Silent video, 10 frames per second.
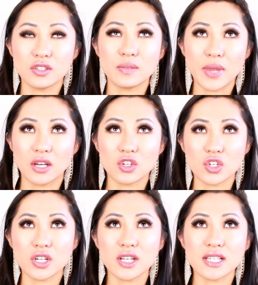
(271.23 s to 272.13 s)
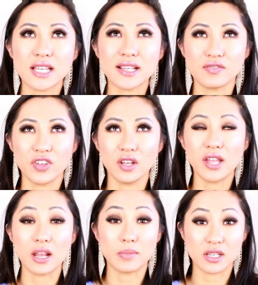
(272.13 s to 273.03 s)
the banisher is I feel
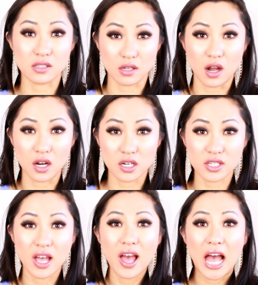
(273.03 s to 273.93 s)
like my scars